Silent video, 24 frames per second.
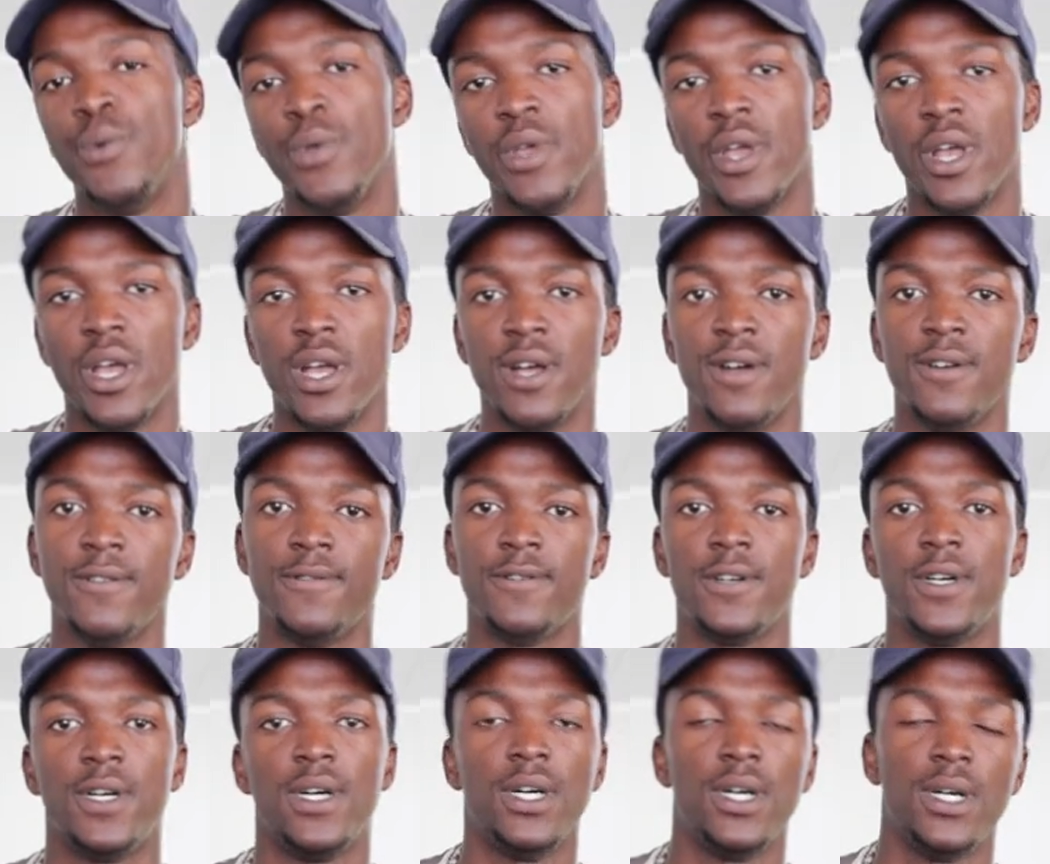we
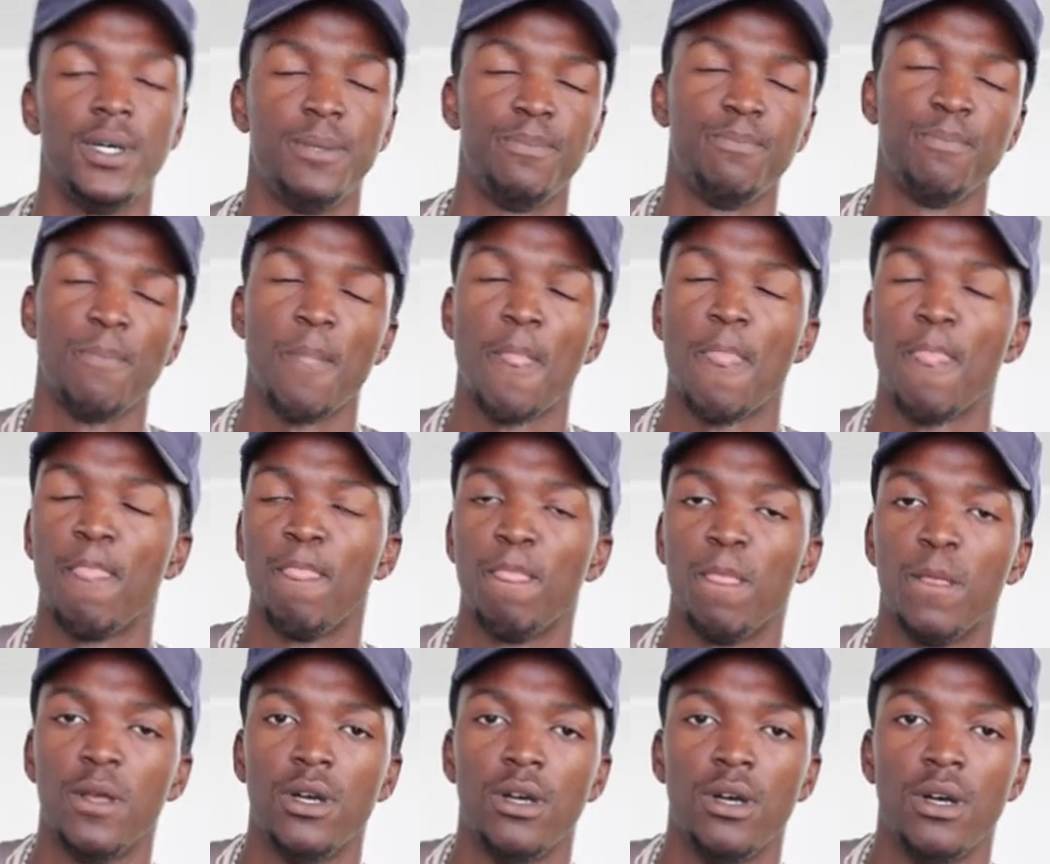have
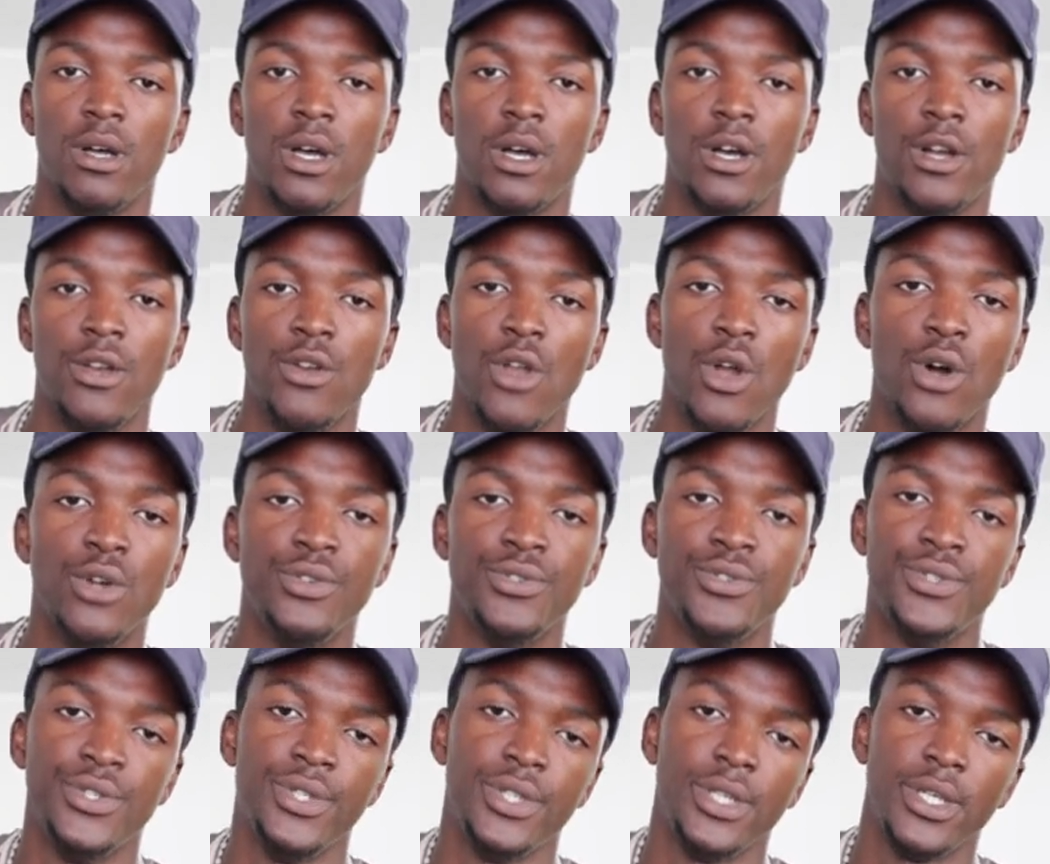
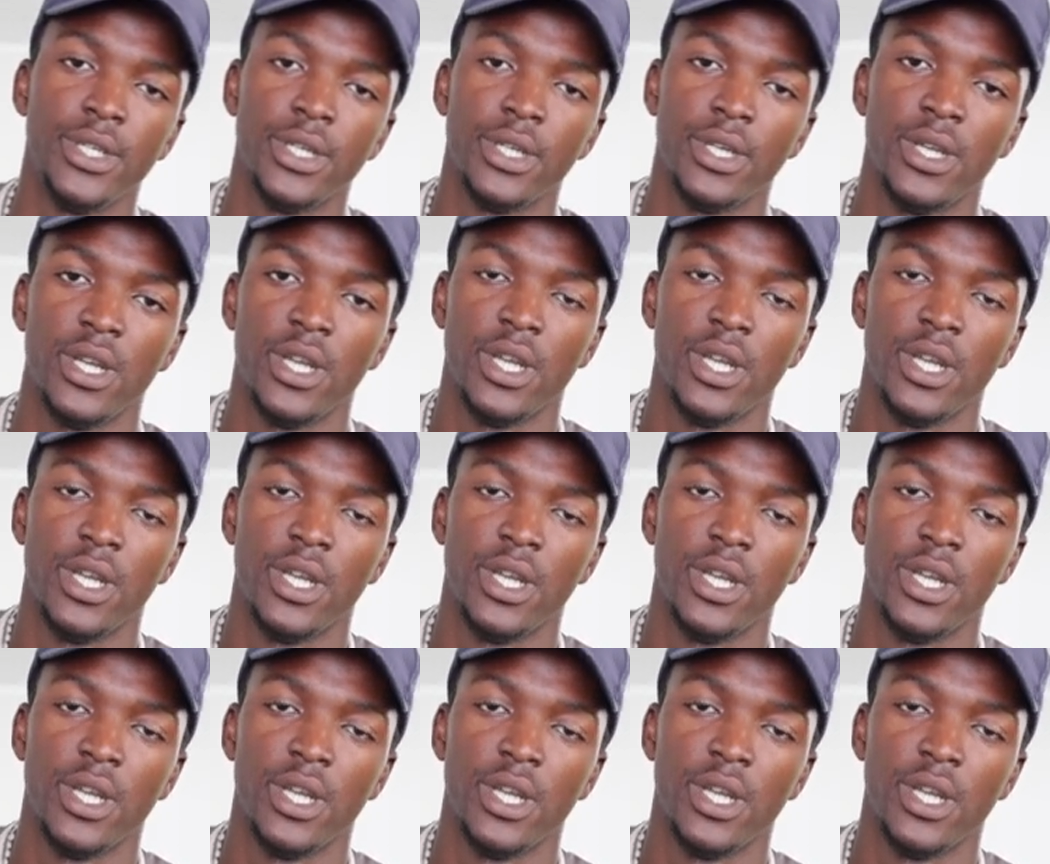laundry.